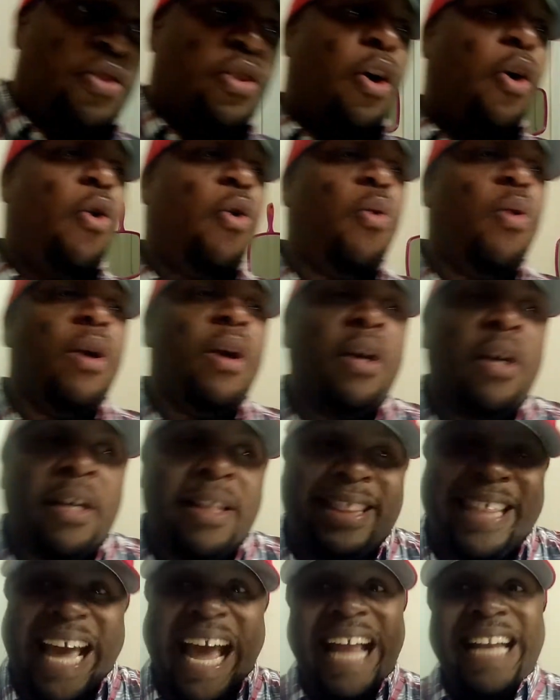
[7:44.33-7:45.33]
So
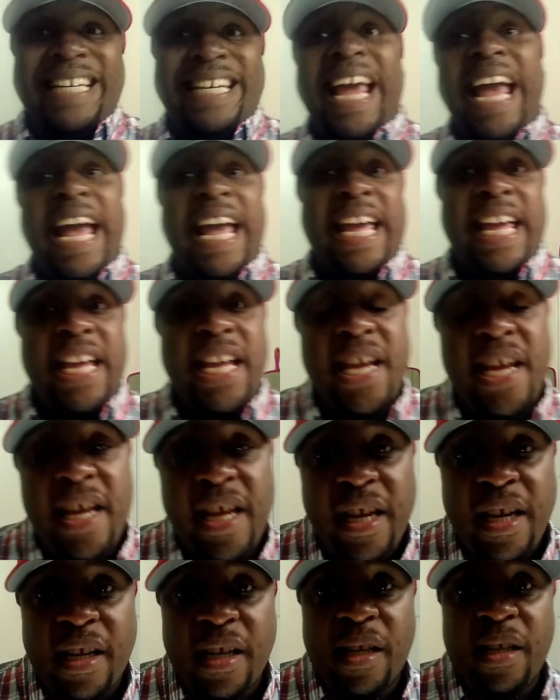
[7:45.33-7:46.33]
that day
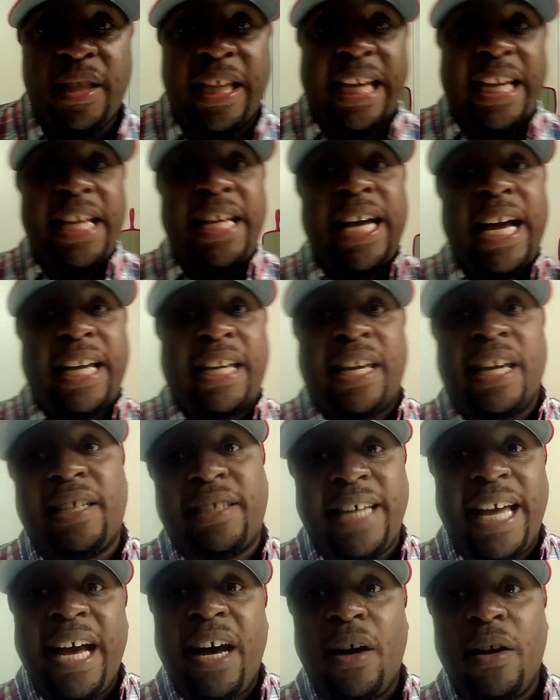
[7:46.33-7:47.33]
that he got
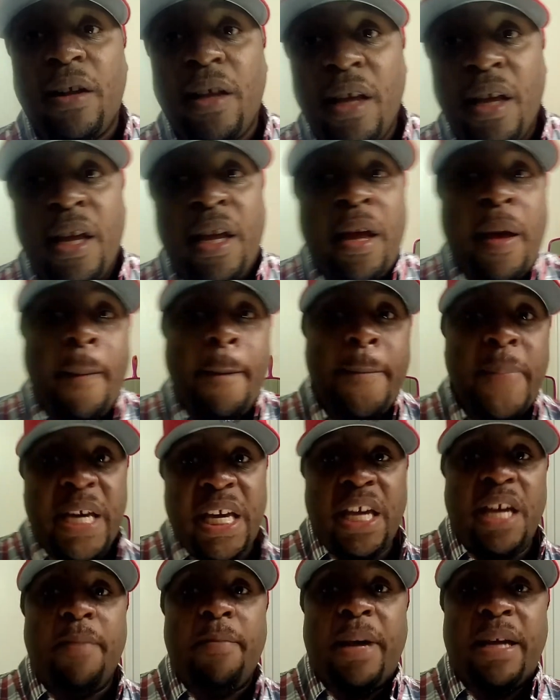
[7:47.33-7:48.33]
kicked out,
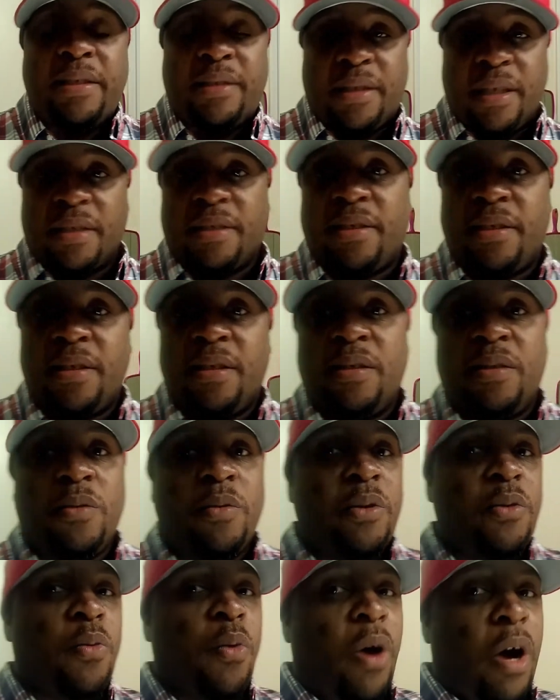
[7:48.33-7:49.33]
me and my sister,
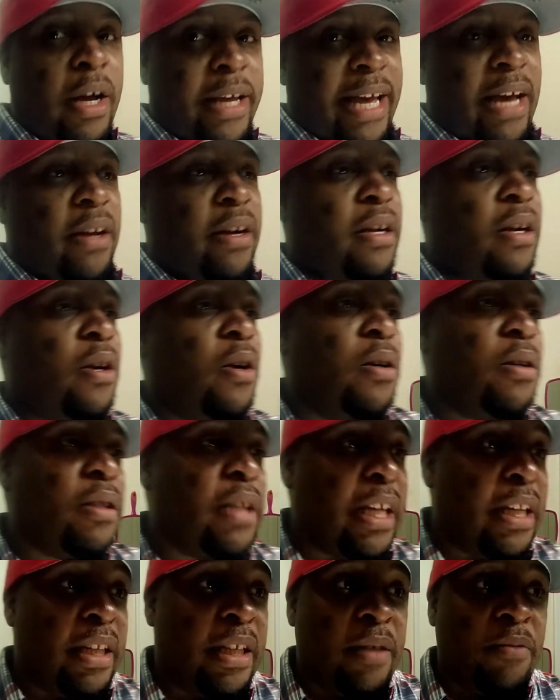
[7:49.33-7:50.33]
we walk out,
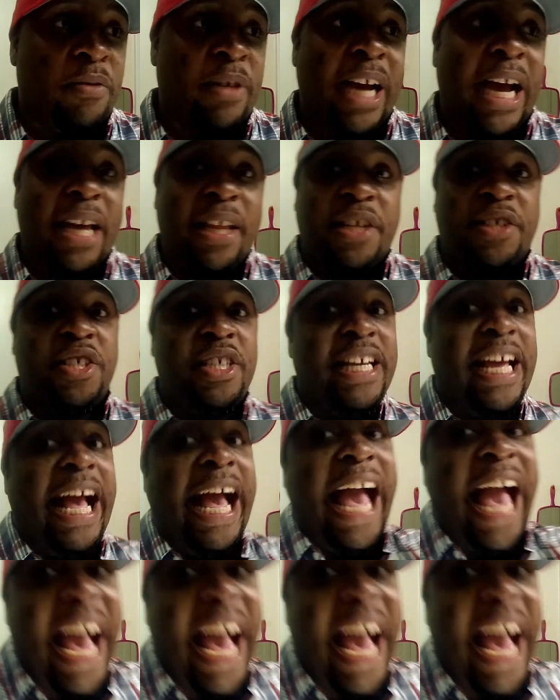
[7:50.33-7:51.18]
and the guy that she